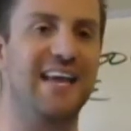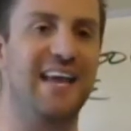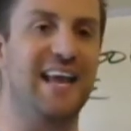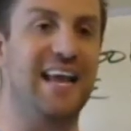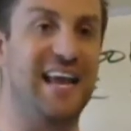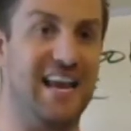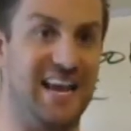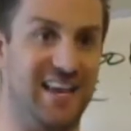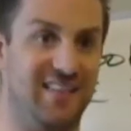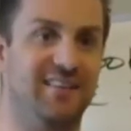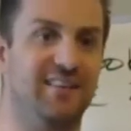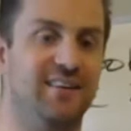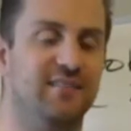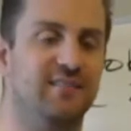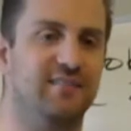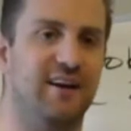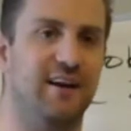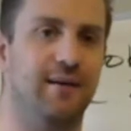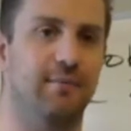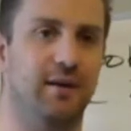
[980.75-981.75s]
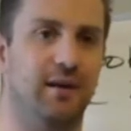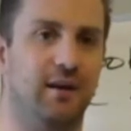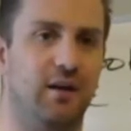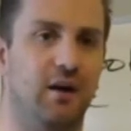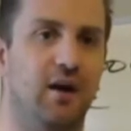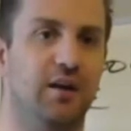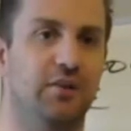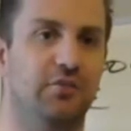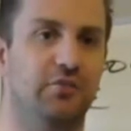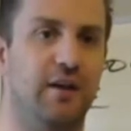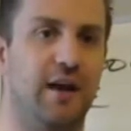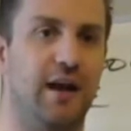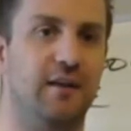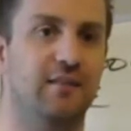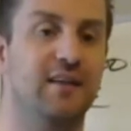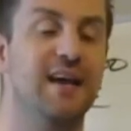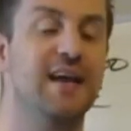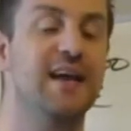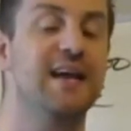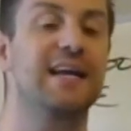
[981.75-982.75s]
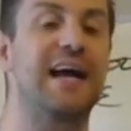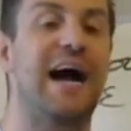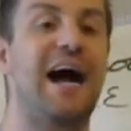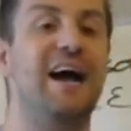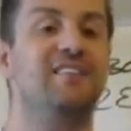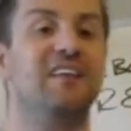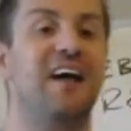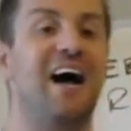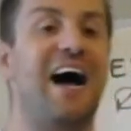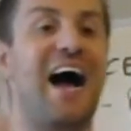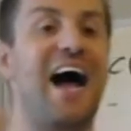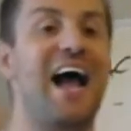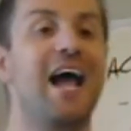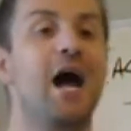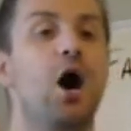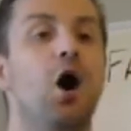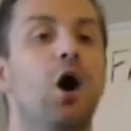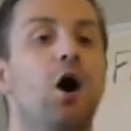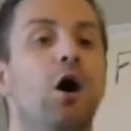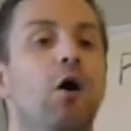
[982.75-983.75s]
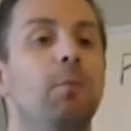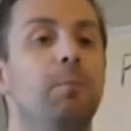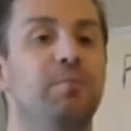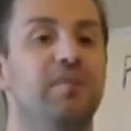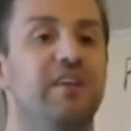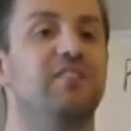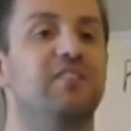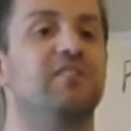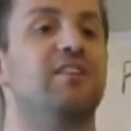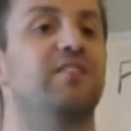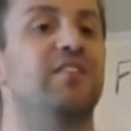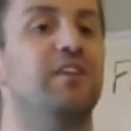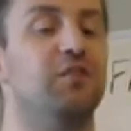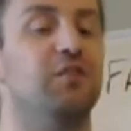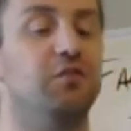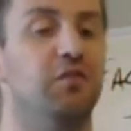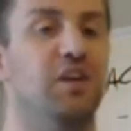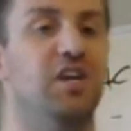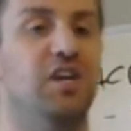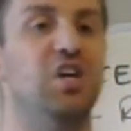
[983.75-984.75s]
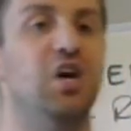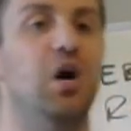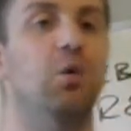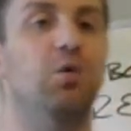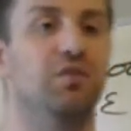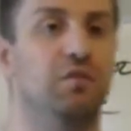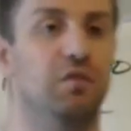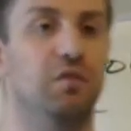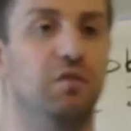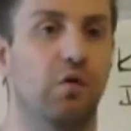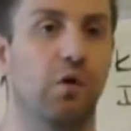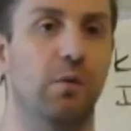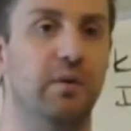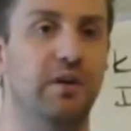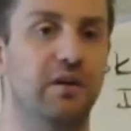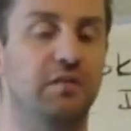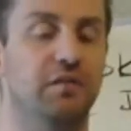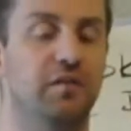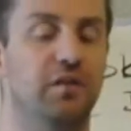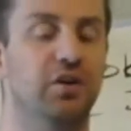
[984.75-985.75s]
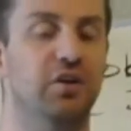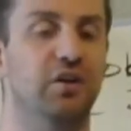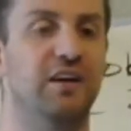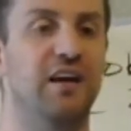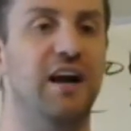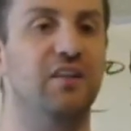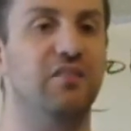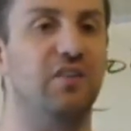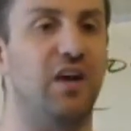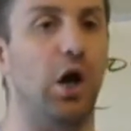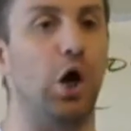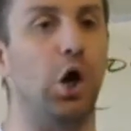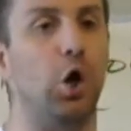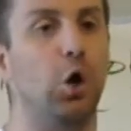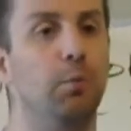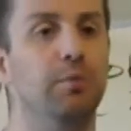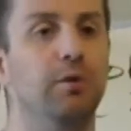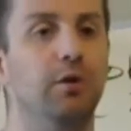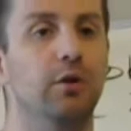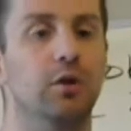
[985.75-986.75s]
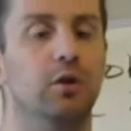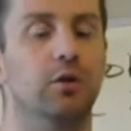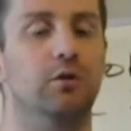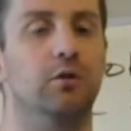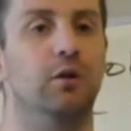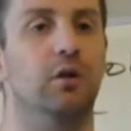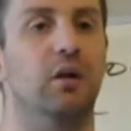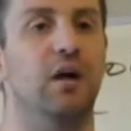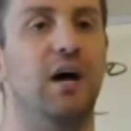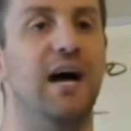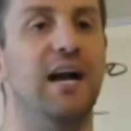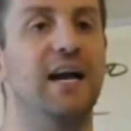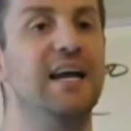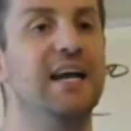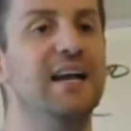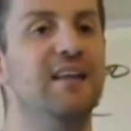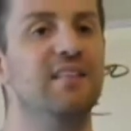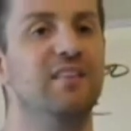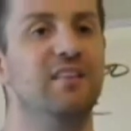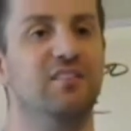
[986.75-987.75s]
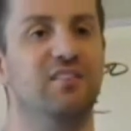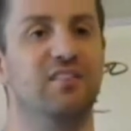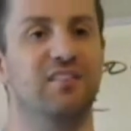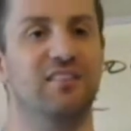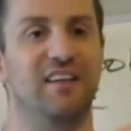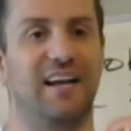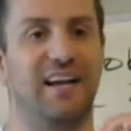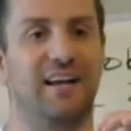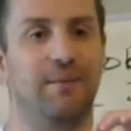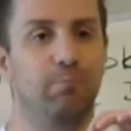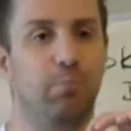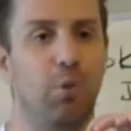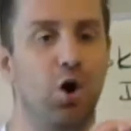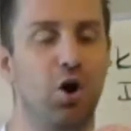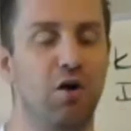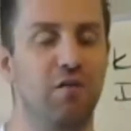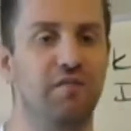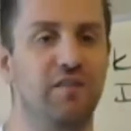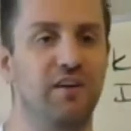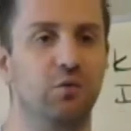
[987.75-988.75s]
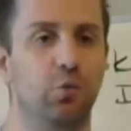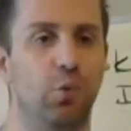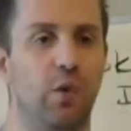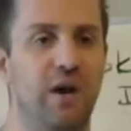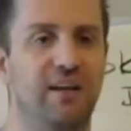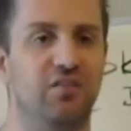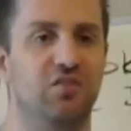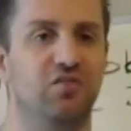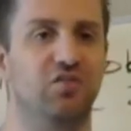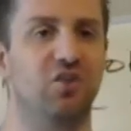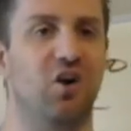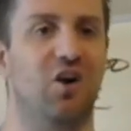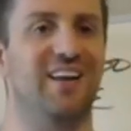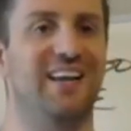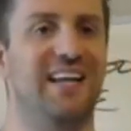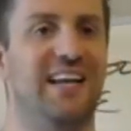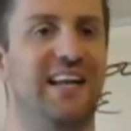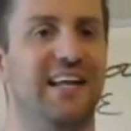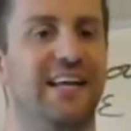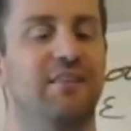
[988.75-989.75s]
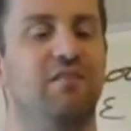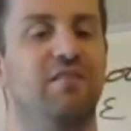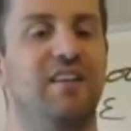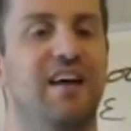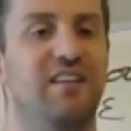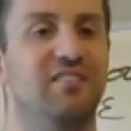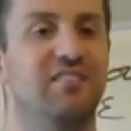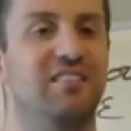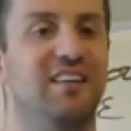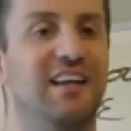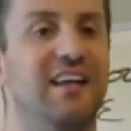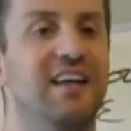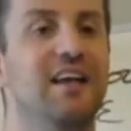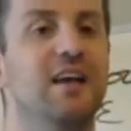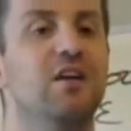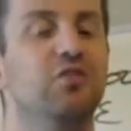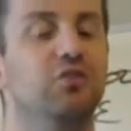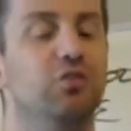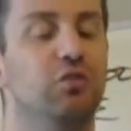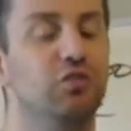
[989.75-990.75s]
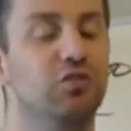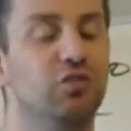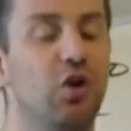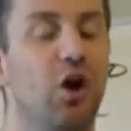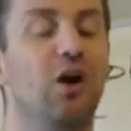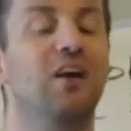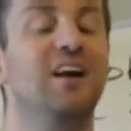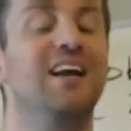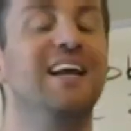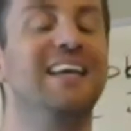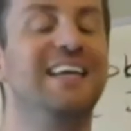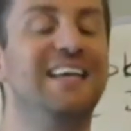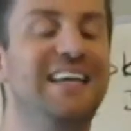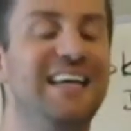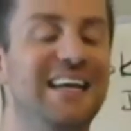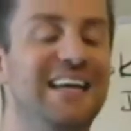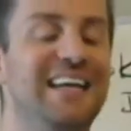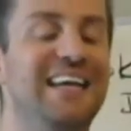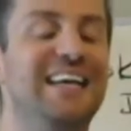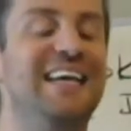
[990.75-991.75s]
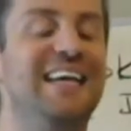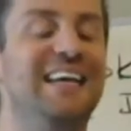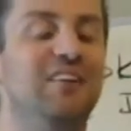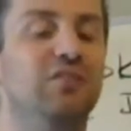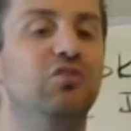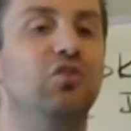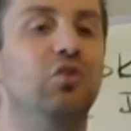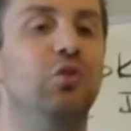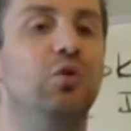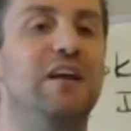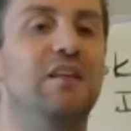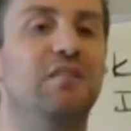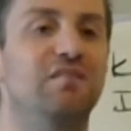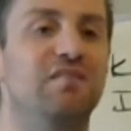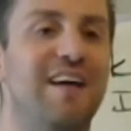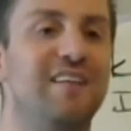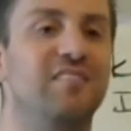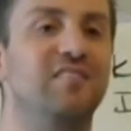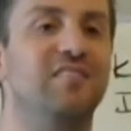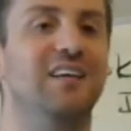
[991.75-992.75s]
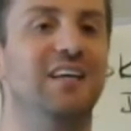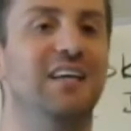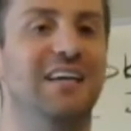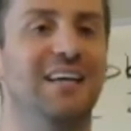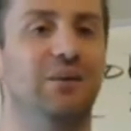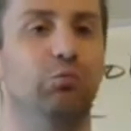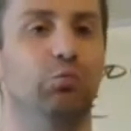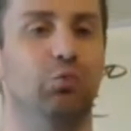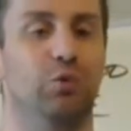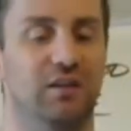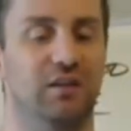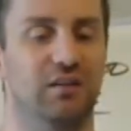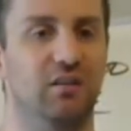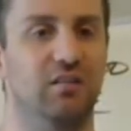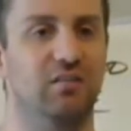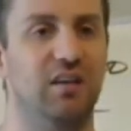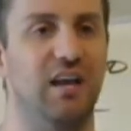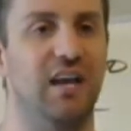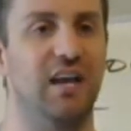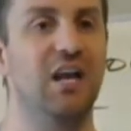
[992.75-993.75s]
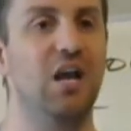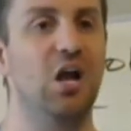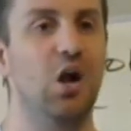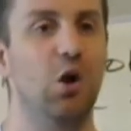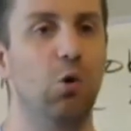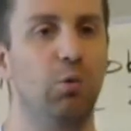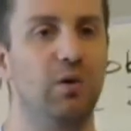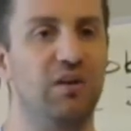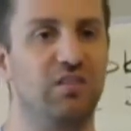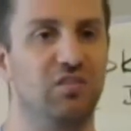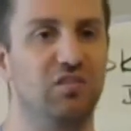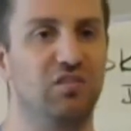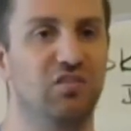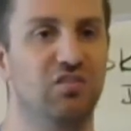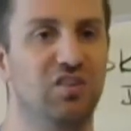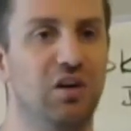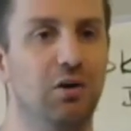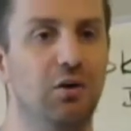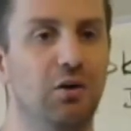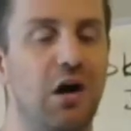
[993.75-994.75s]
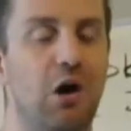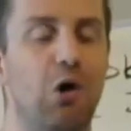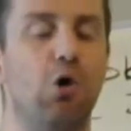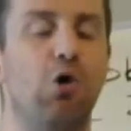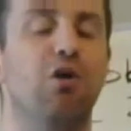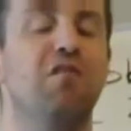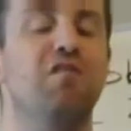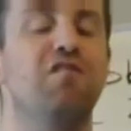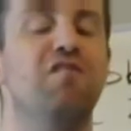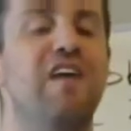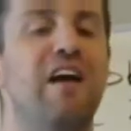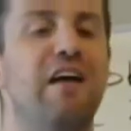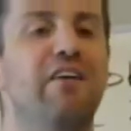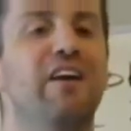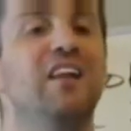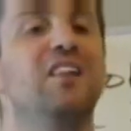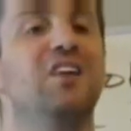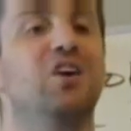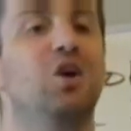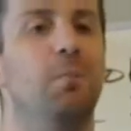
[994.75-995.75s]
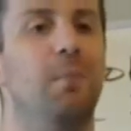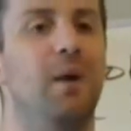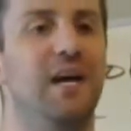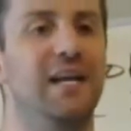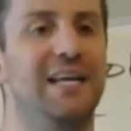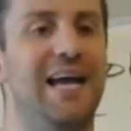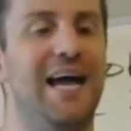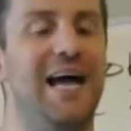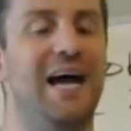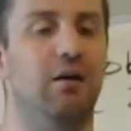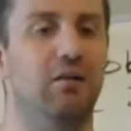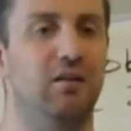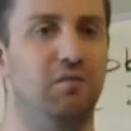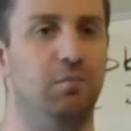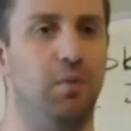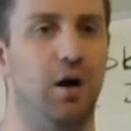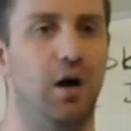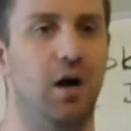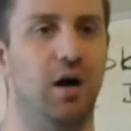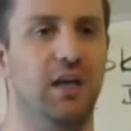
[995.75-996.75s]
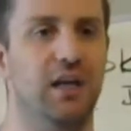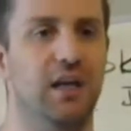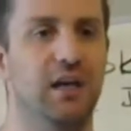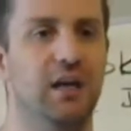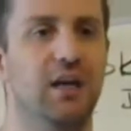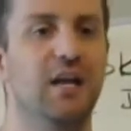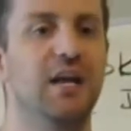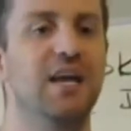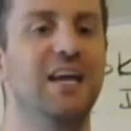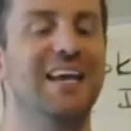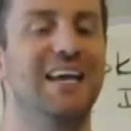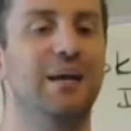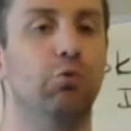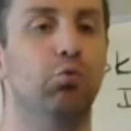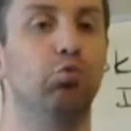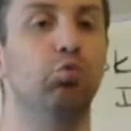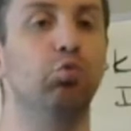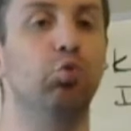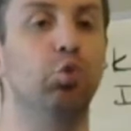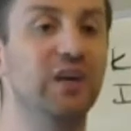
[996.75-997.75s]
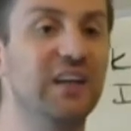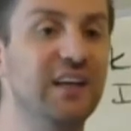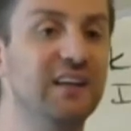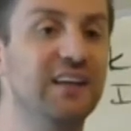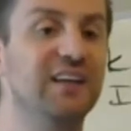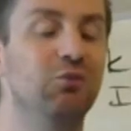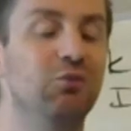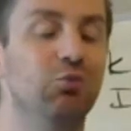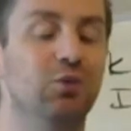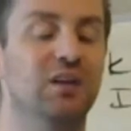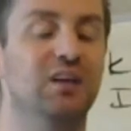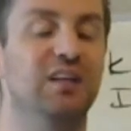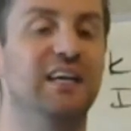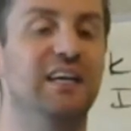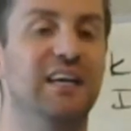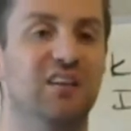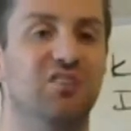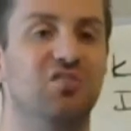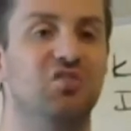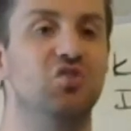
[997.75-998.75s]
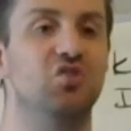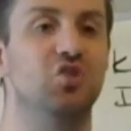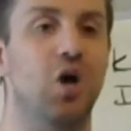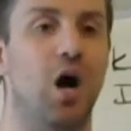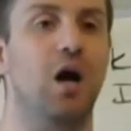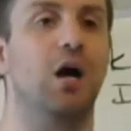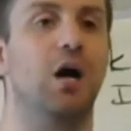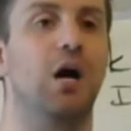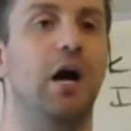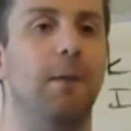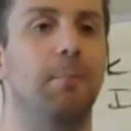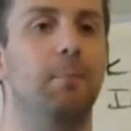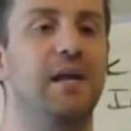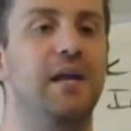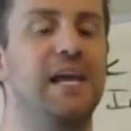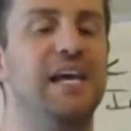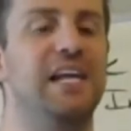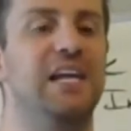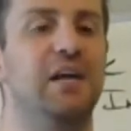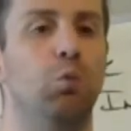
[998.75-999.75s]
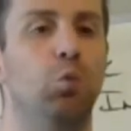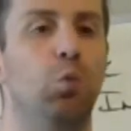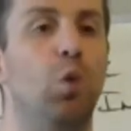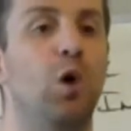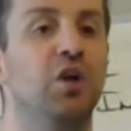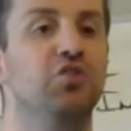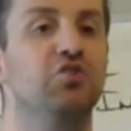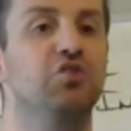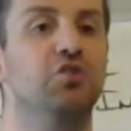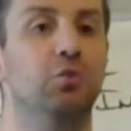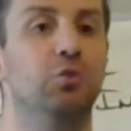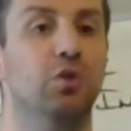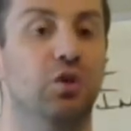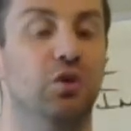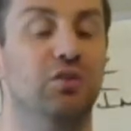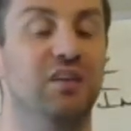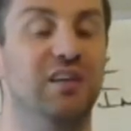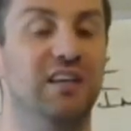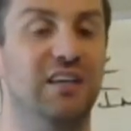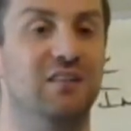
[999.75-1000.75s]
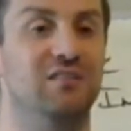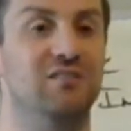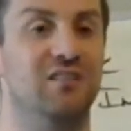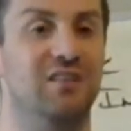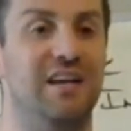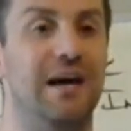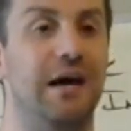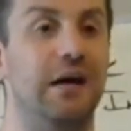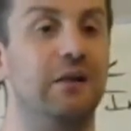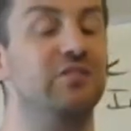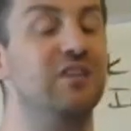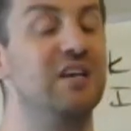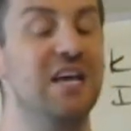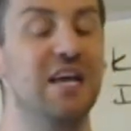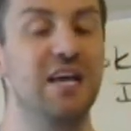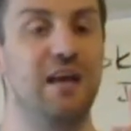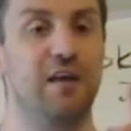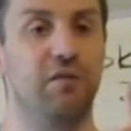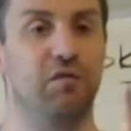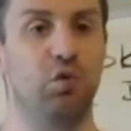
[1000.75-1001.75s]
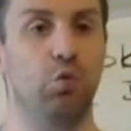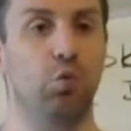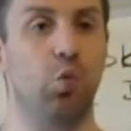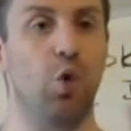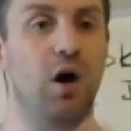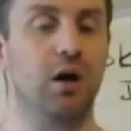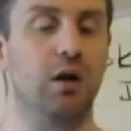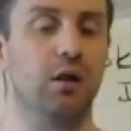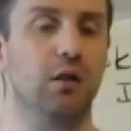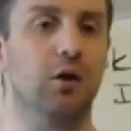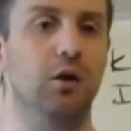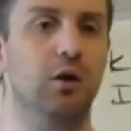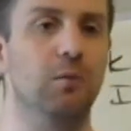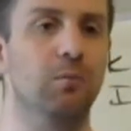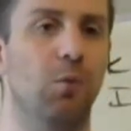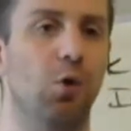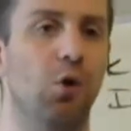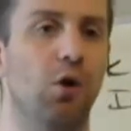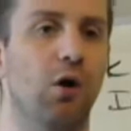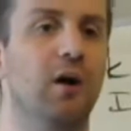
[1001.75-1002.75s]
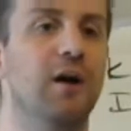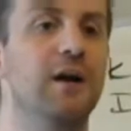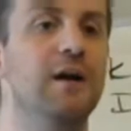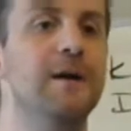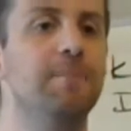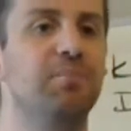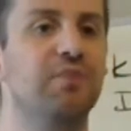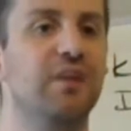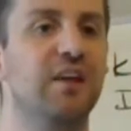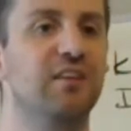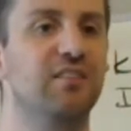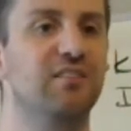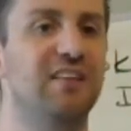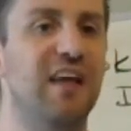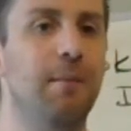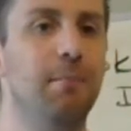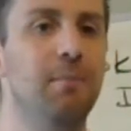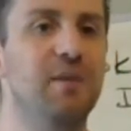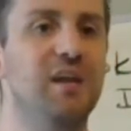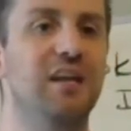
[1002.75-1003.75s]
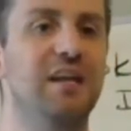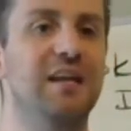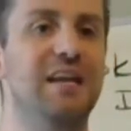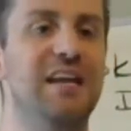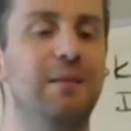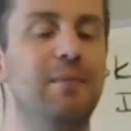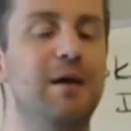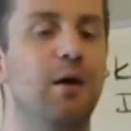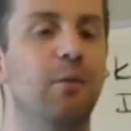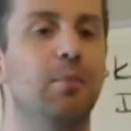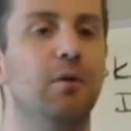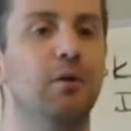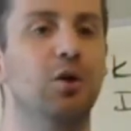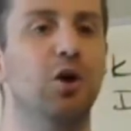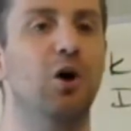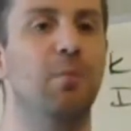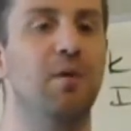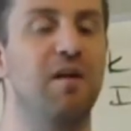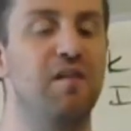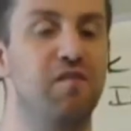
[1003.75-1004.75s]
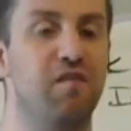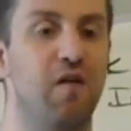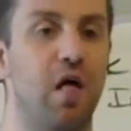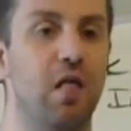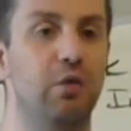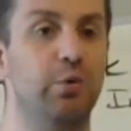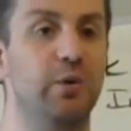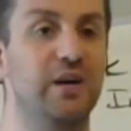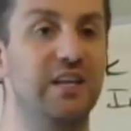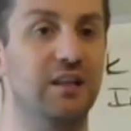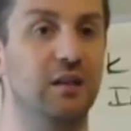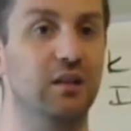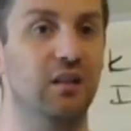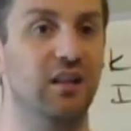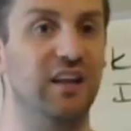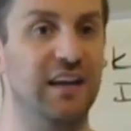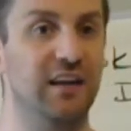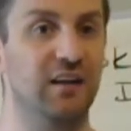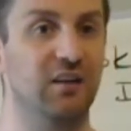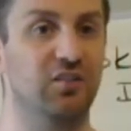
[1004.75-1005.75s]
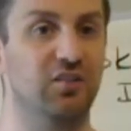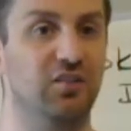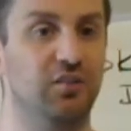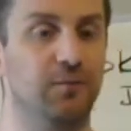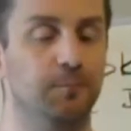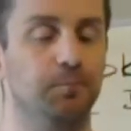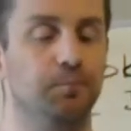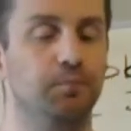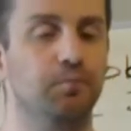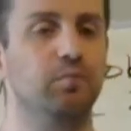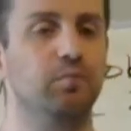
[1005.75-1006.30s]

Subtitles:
and the assignment contract. Guys, I hope this video was informative for you guys. I hope you learned a lot. This is a perfect way to start getting investing, to start getting into investing in real estate with zero or very little money out of pocket. It really, really is not complicated once you learn the ins and outs. If you want to learn more, send me an email below by following the links.